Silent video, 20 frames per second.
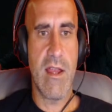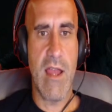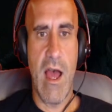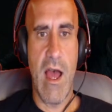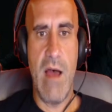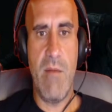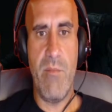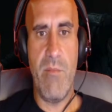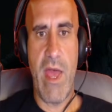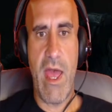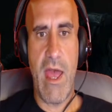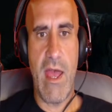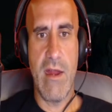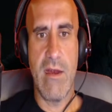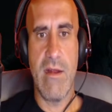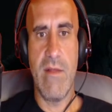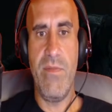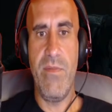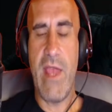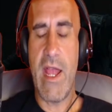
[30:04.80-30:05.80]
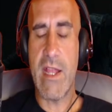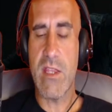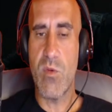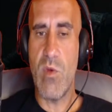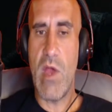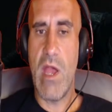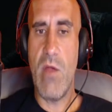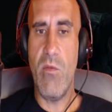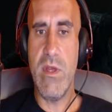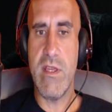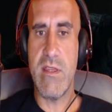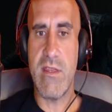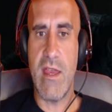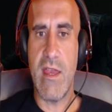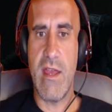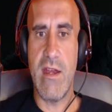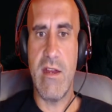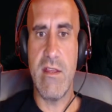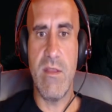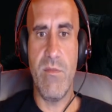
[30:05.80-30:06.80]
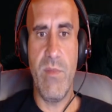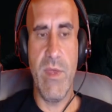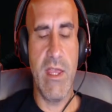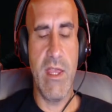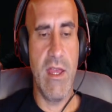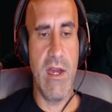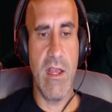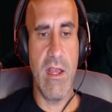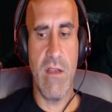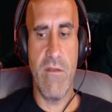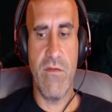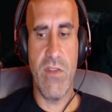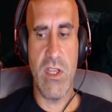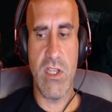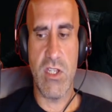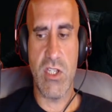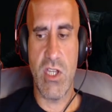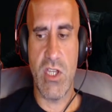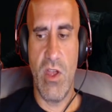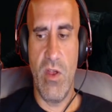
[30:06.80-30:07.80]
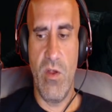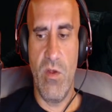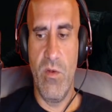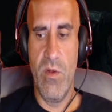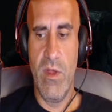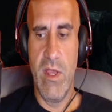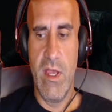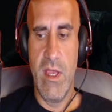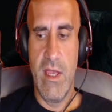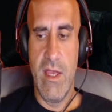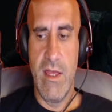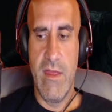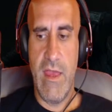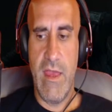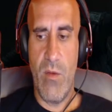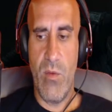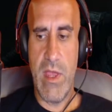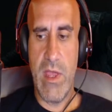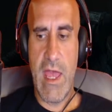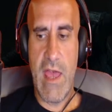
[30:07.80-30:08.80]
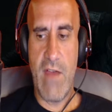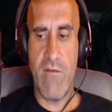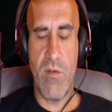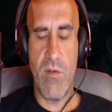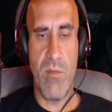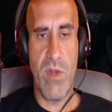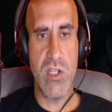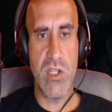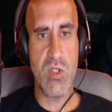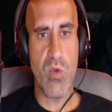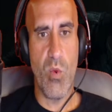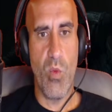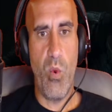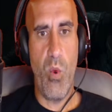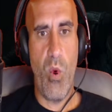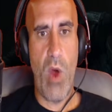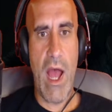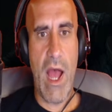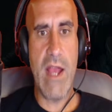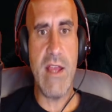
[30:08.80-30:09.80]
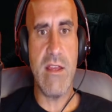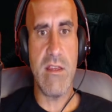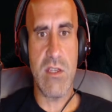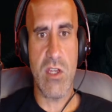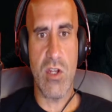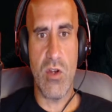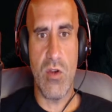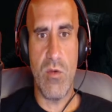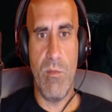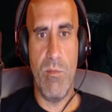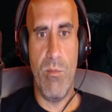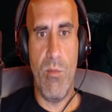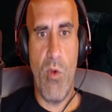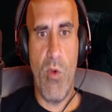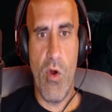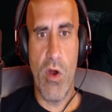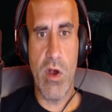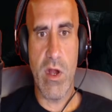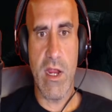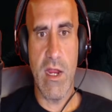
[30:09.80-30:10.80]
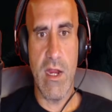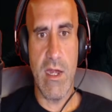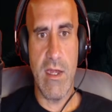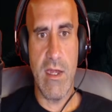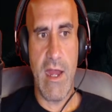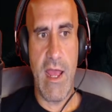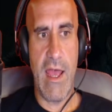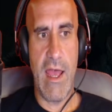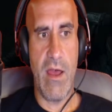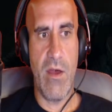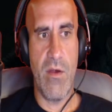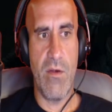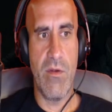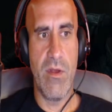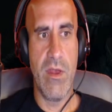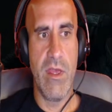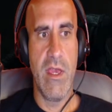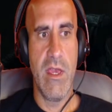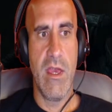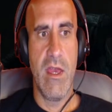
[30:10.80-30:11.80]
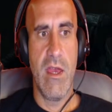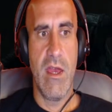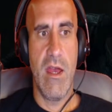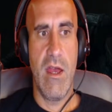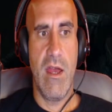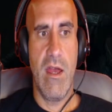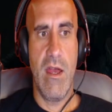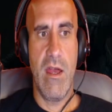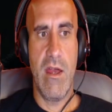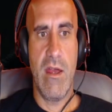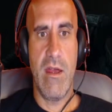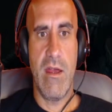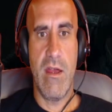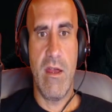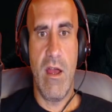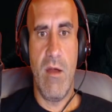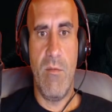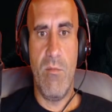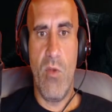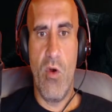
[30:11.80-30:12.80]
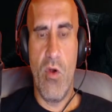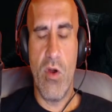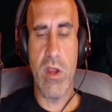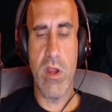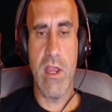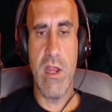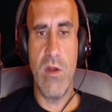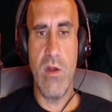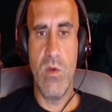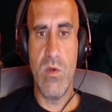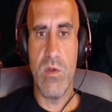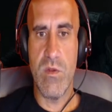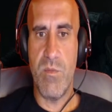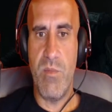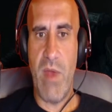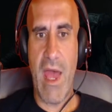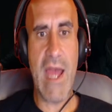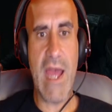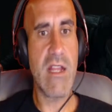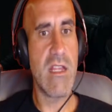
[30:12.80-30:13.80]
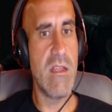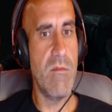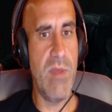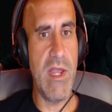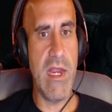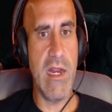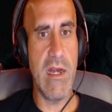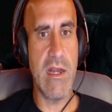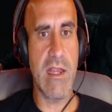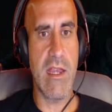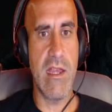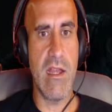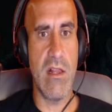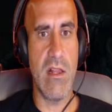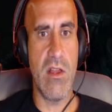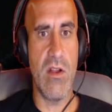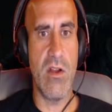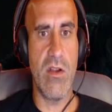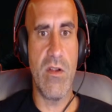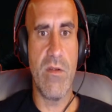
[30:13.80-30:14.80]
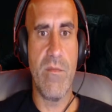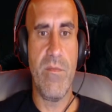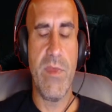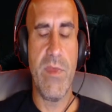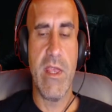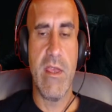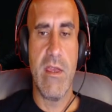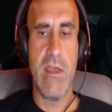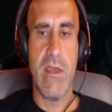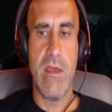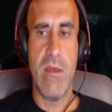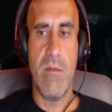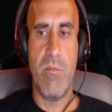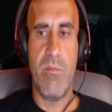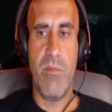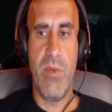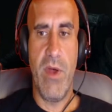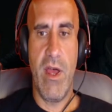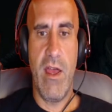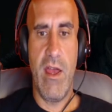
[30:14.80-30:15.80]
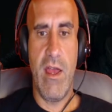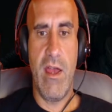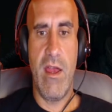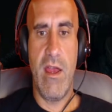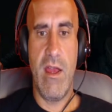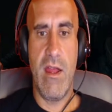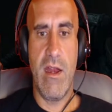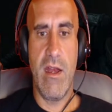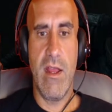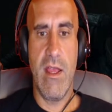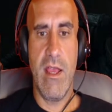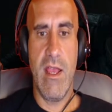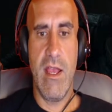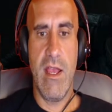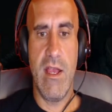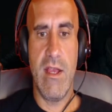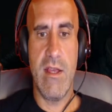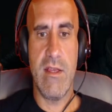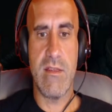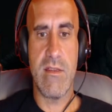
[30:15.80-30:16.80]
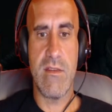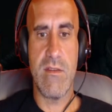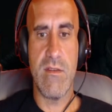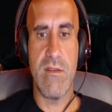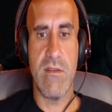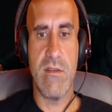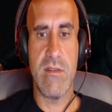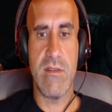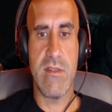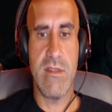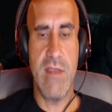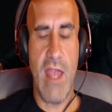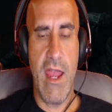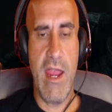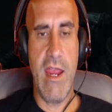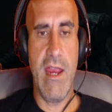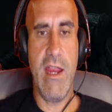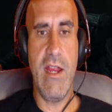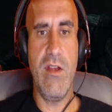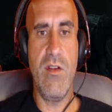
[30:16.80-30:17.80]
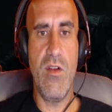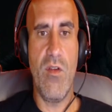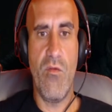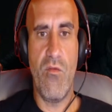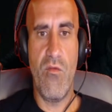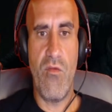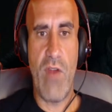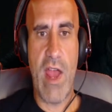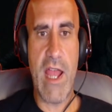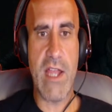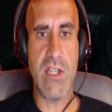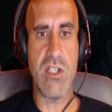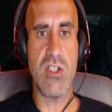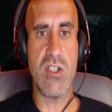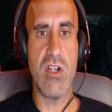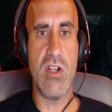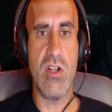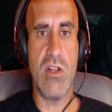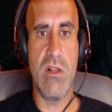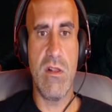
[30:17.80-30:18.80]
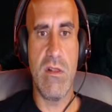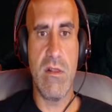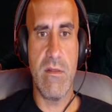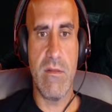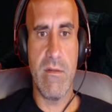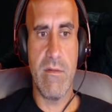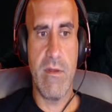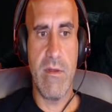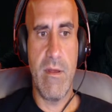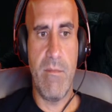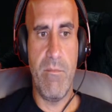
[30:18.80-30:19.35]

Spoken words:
combat. And that's why we said in the beginning of this show that we have a much wiser Morgan now. A Morgan who's back to being a killer, but is sane, rational,